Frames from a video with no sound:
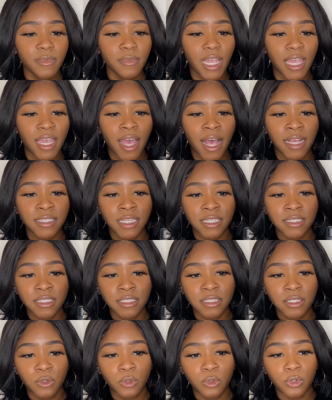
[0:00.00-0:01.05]
like this
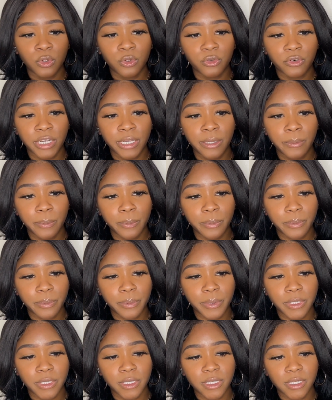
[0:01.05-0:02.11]
little grip
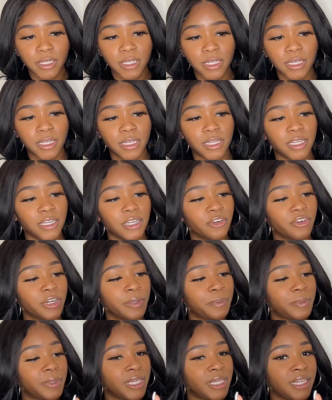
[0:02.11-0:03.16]

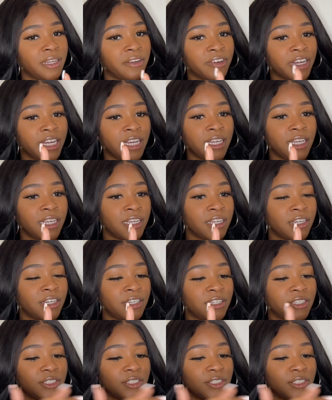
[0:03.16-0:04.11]
thing right here,